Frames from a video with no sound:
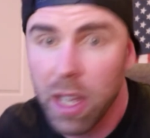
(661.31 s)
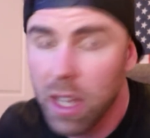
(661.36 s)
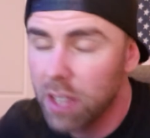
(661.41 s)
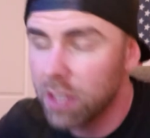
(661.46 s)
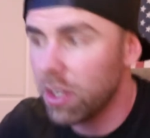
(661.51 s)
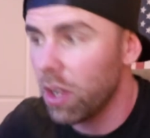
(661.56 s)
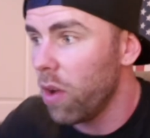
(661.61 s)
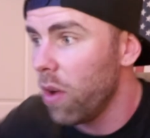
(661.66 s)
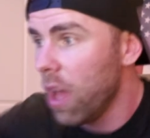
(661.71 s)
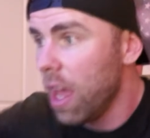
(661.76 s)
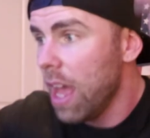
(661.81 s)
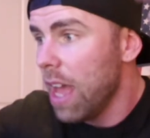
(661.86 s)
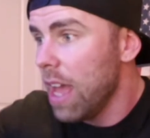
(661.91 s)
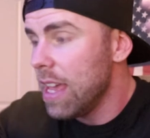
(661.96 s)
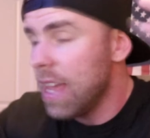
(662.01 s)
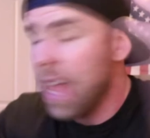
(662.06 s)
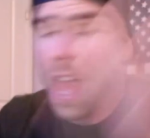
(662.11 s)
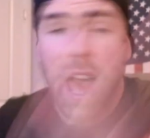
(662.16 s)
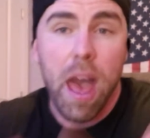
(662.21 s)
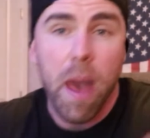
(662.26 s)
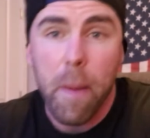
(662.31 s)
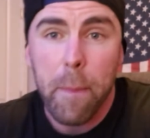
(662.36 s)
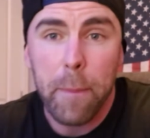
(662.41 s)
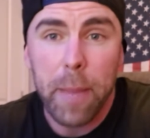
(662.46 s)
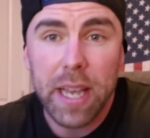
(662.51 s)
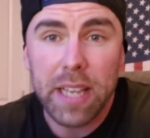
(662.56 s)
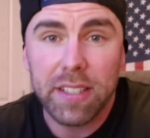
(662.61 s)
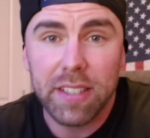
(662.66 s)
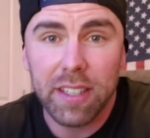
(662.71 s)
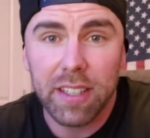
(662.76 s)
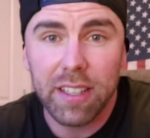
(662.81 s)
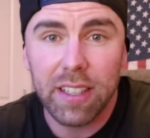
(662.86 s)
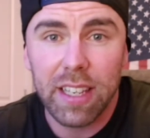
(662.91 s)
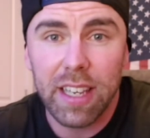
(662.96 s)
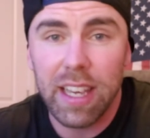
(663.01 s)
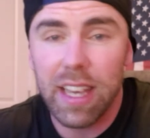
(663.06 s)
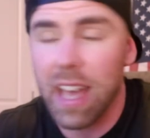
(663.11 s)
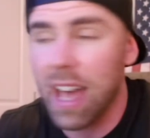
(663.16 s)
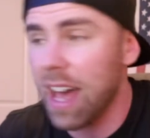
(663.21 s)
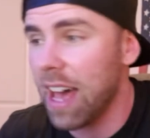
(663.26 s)
So yeah,
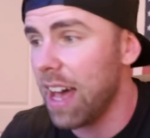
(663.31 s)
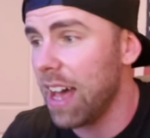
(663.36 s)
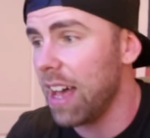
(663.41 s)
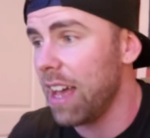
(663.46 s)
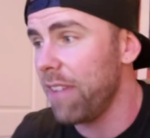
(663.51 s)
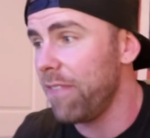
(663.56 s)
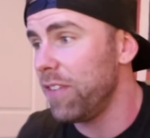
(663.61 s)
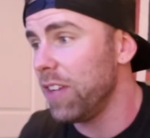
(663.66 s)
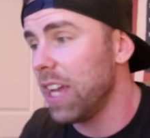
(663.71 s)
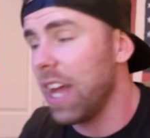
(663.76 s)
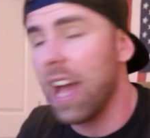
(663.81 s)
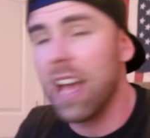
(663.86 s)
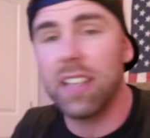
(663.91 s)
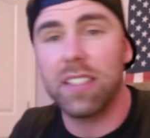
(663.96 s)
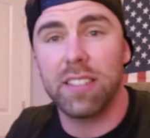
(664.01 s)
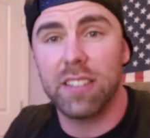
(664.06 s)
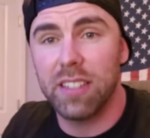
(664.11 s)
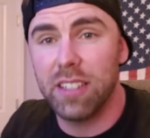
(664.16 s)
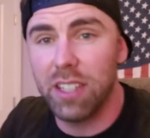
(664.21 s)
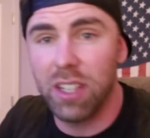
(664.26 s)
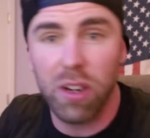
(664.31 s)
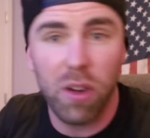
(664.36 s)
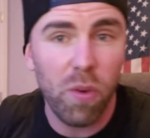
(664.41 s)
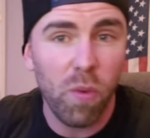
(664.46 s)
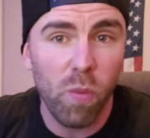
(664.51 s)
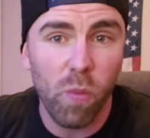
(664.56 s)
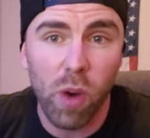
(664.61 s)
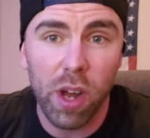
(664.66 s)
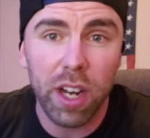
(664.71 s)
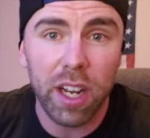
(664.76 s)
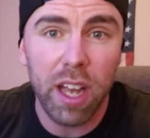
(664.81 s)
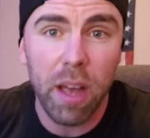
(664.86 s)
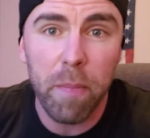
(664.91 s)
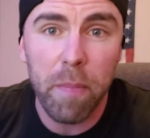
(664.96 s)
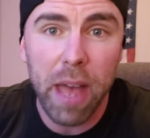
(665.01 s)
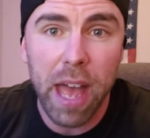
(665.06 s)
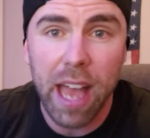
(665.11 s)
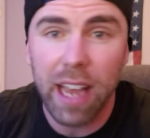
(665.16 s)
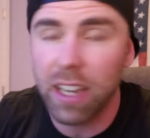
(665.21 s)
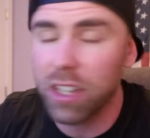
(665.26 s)
basically, if you guys, you know, want to come
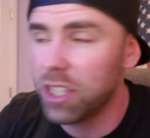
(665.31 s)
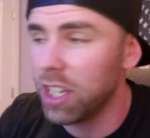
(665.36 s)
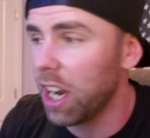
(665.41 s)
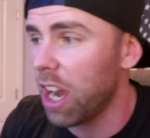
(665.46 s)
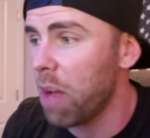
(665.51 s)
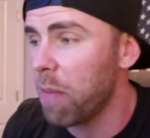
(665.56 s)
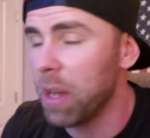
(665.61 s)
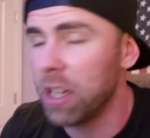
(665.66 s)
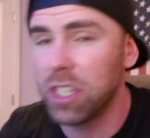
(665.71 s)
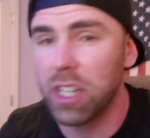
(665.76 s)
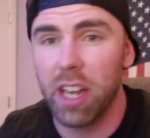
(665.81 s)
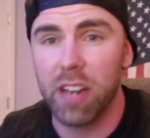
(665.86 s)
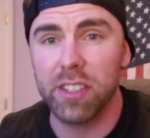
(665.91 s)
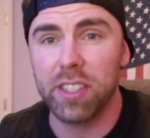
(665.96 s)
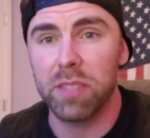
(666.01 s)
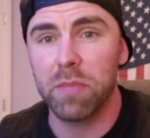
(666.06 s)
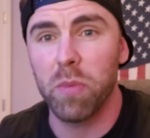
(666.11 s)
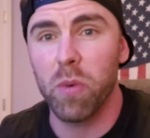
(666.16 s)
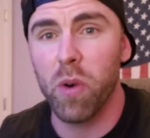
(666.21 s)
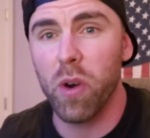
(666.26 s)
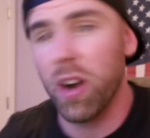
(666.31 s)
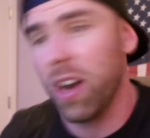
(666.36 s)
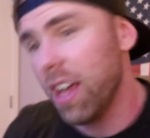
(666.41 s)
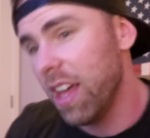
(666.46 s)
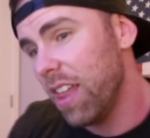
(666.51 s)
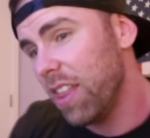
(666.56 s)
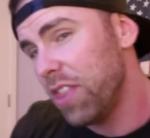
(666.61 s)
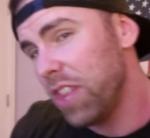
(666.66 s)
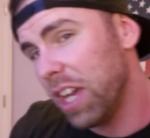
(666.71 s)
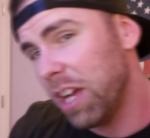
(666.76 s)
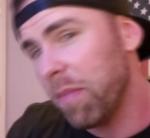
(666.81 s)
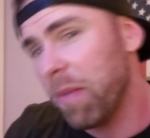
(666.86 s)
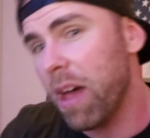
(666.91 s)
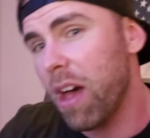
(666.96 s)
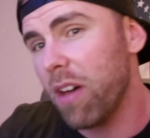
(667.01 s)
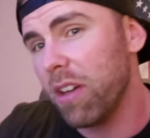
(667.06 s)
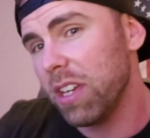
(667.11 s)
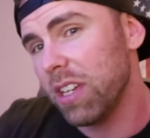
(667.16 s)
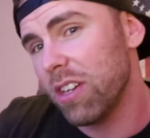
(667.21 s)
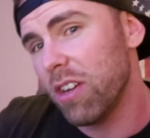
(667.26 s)
back and check out my channel some more, think
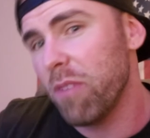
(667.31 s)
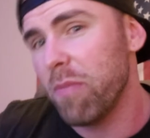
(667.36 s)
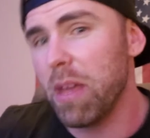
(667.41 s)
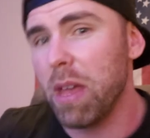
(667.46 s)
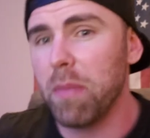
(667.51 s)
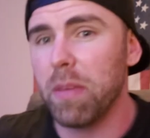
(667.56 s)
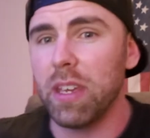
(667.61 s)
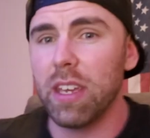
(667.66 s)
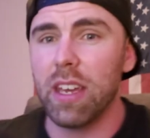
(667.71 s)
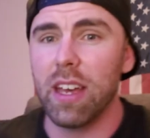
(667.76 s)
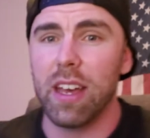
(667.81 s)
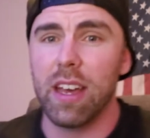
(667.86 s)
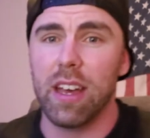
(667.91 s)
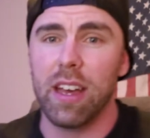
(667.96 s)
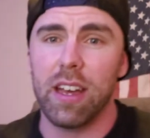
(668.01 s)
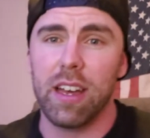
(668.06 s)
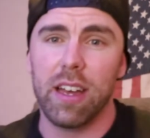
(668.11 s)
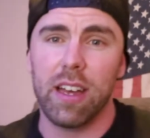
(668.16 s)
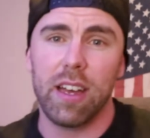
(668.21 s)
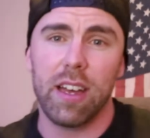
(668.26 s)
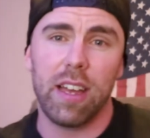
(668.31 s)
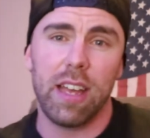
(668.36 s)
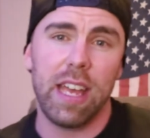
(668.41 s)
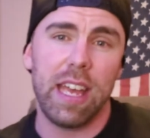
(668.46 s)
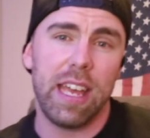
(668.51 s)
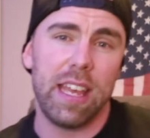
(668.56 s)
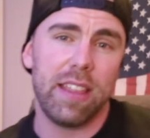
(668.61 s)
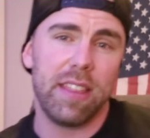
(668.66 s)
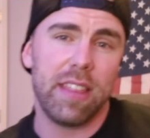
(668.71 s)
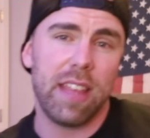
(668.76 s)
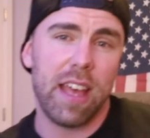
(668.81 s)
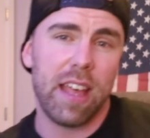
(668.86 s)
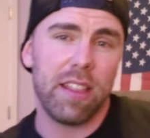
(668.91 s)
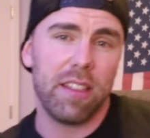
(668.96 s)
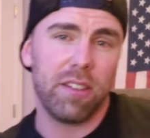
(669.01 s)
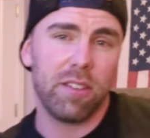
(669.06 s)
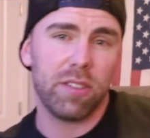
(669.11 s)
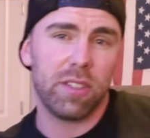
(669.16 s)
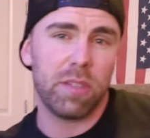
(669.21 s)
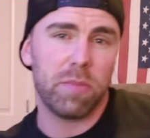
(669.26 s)
about, you know, maybe hitting that
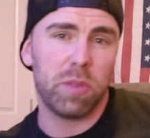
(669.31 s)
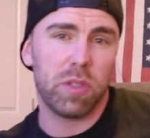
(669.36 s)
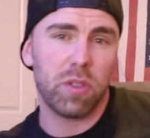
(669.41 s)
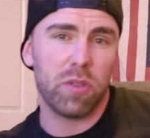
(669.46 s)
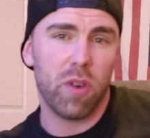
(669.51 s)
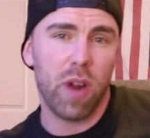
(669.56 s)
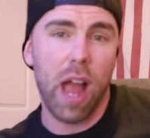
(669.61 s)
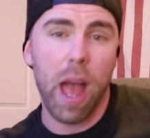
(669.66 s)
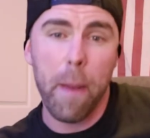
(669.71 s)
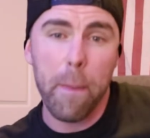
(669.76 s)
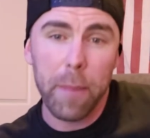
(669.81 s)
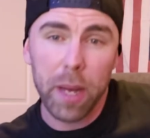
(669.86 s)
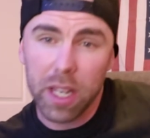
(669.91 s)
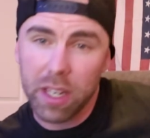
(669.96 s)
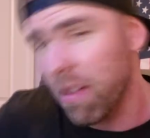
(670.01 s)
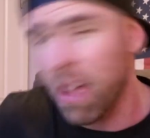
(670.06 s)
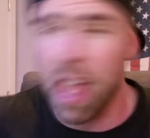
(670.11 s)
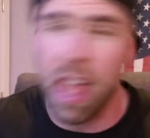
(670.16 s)
little subscribe button.